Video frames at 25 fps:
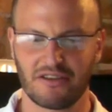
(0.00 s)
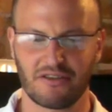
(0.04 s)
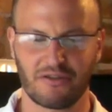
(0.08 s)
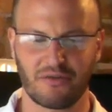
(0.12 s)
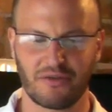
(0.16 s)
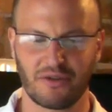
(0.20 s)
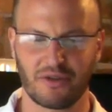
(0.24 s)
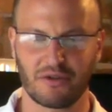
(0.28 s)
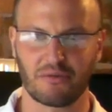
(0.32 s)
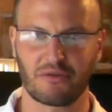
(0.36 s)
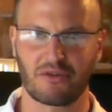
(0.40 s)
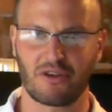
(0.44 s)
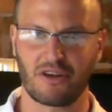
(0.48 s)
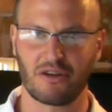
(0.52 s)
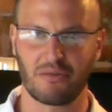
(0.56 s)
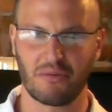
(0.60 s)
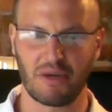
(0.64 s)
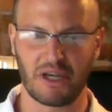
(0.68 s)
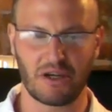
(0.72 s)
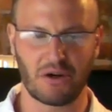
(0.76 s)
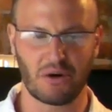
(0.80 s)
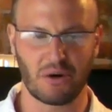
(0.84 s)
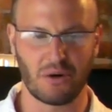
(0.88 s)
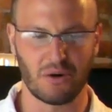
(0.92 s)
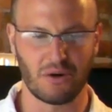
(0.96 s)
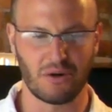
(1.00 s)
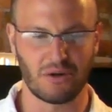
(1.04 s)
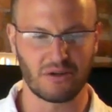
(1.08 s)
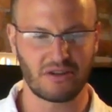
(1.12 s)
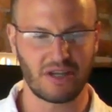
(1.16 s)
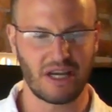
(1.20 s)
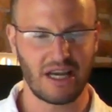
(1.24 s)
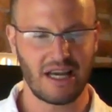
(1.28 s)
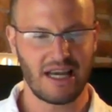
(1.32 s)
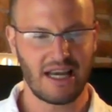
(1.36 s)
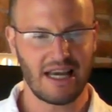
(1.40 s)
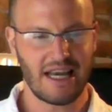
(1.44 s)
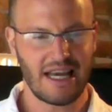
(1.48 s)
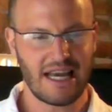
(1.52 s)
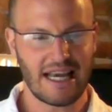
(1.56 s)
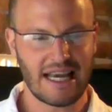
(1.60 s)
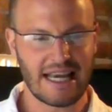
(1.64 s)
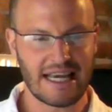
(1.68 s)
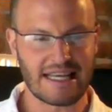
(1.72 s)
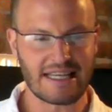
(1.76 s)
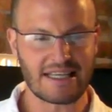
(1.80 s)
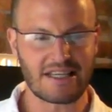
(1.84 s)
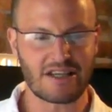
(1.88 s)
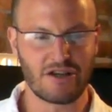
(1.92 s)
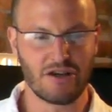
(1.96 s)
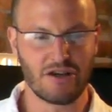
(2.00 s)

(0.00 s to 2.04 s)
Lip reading: film's going to be called, is